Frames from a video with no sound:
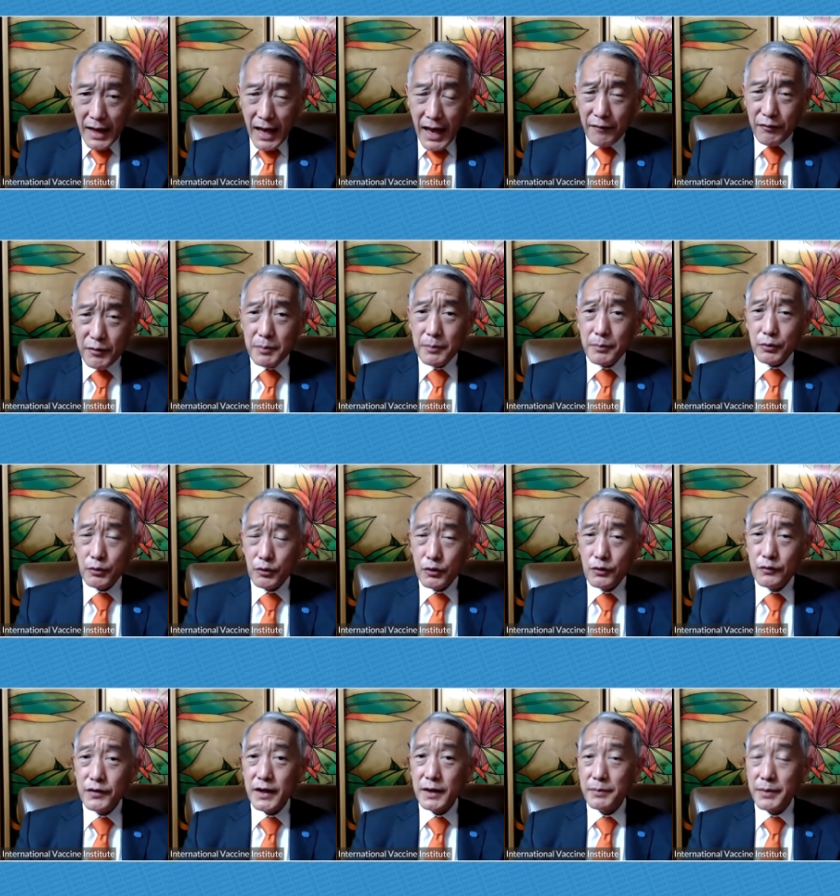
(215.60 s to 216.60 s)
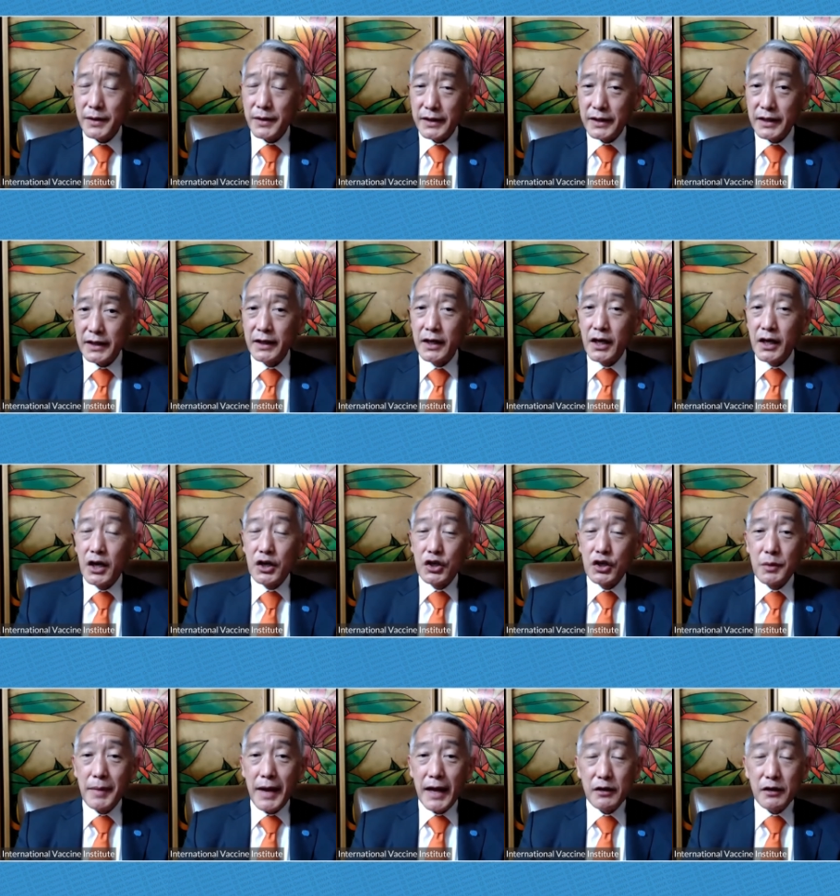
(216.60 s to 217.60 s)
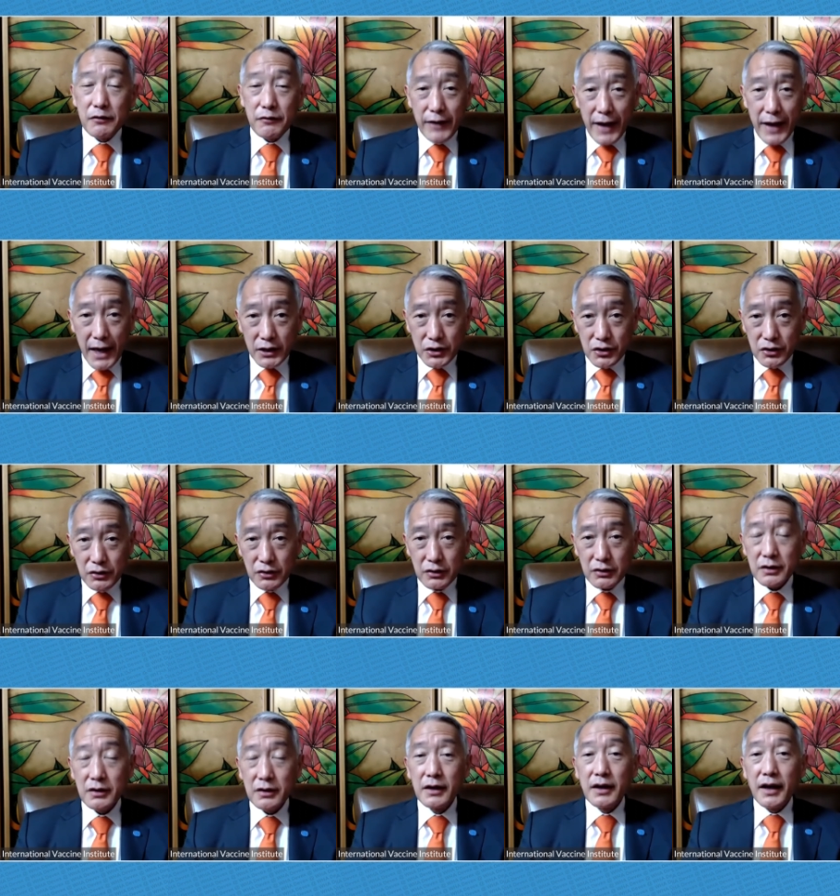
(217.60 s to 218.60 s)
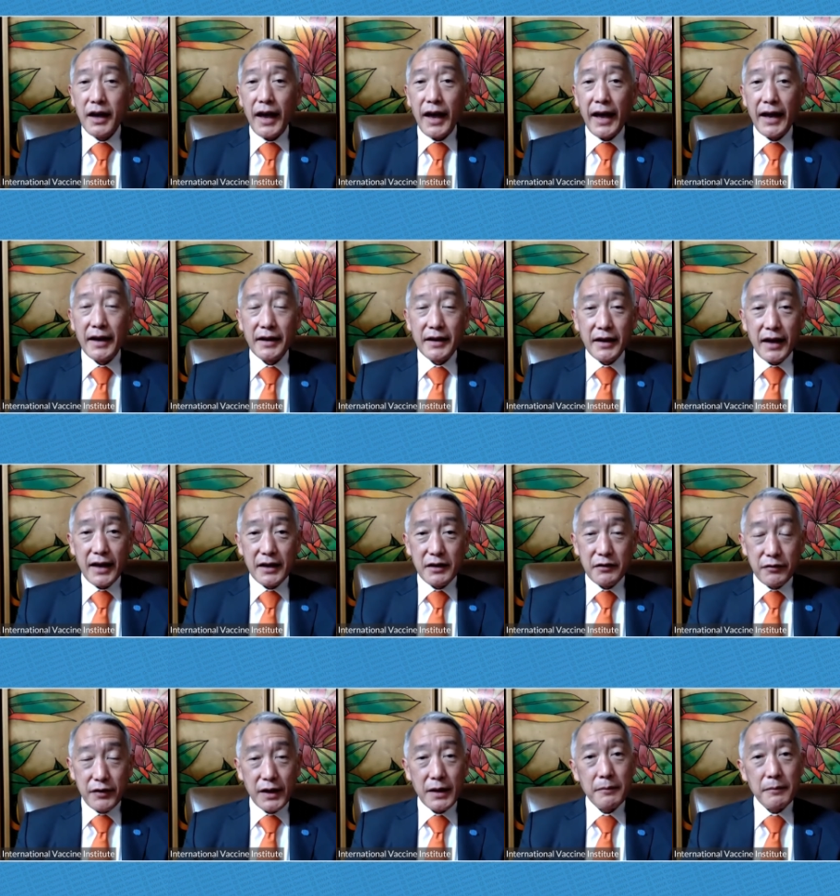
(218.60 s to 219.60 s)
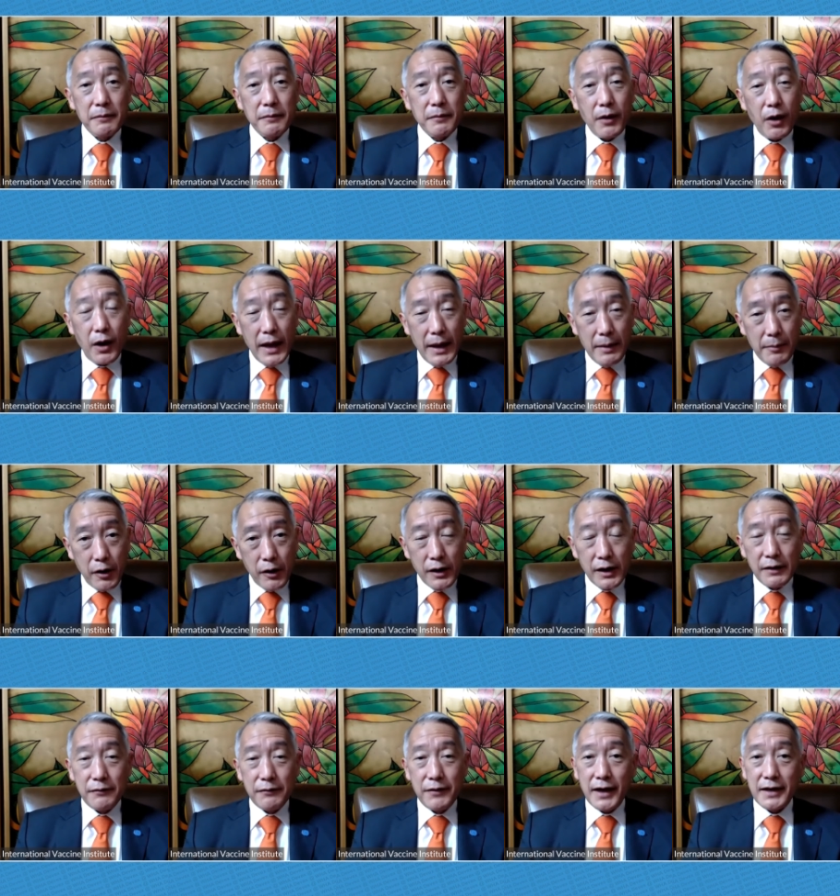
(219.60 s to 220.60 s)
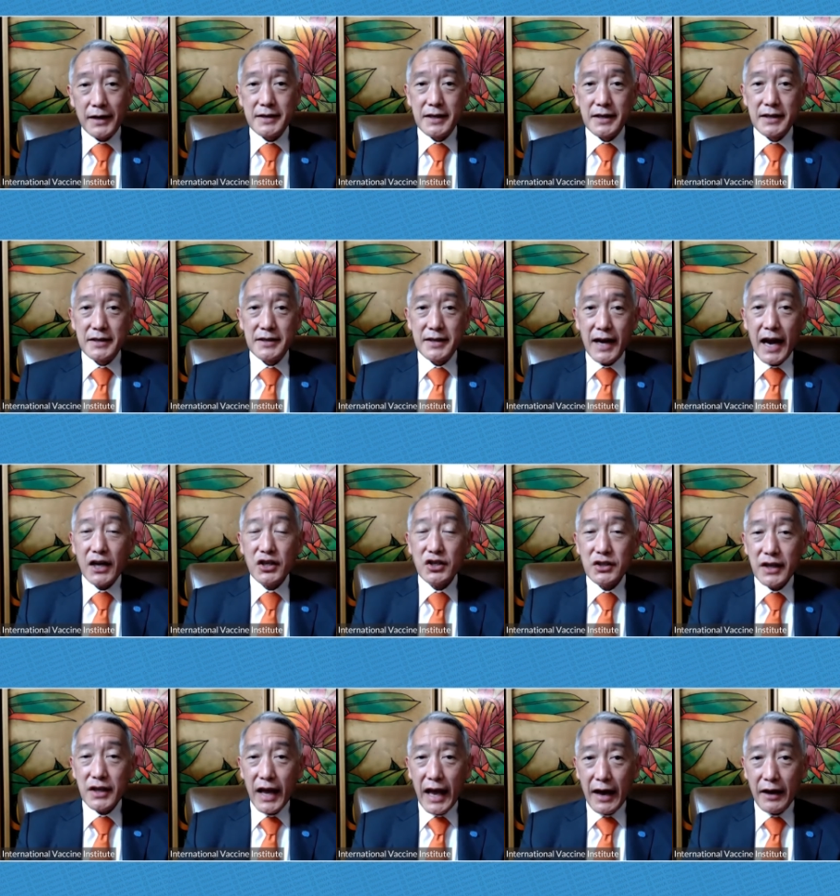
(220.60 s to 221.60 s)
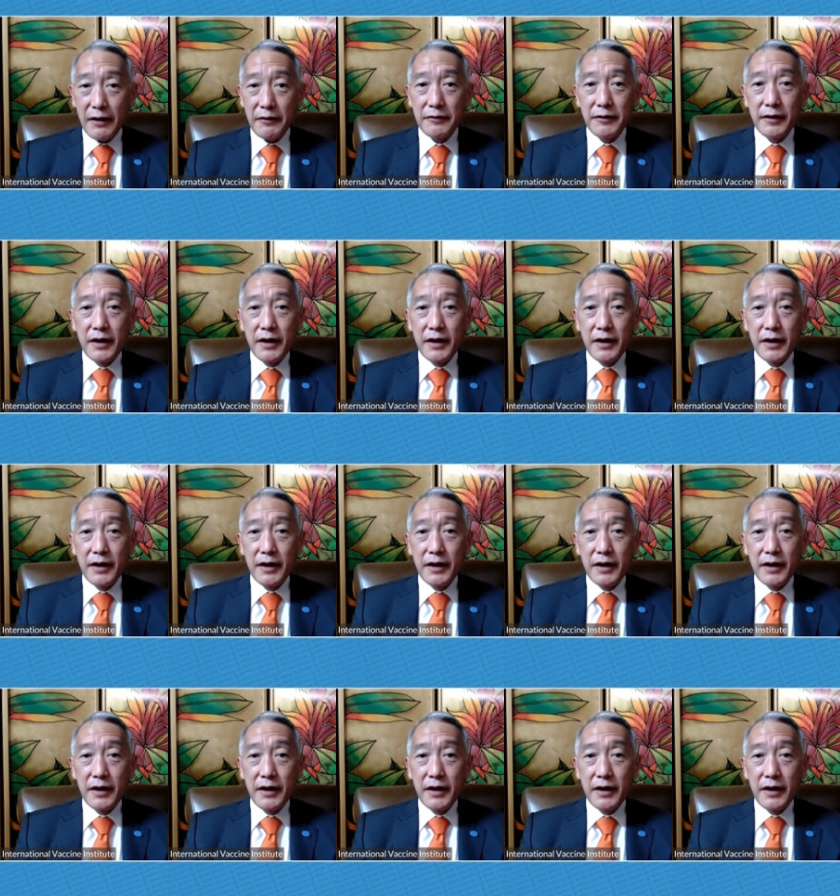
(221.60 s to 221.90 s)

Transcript: have improved the ability to manufacture and, and develop mRNA vaccines that actually have